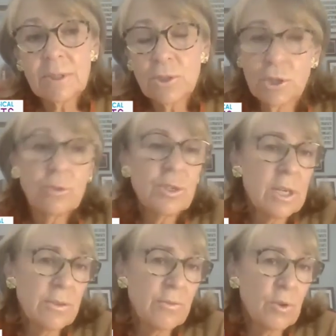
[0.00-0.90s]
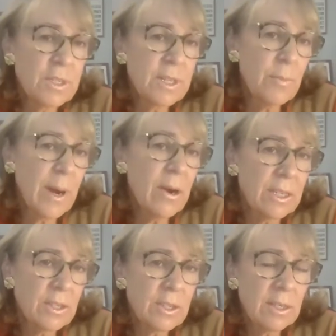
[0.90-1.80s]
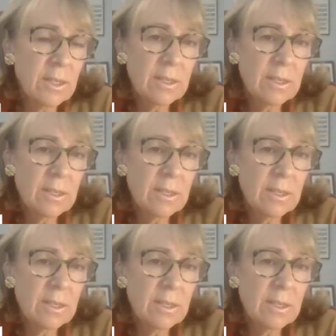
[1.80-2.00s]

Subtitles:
choose to divorce their parents?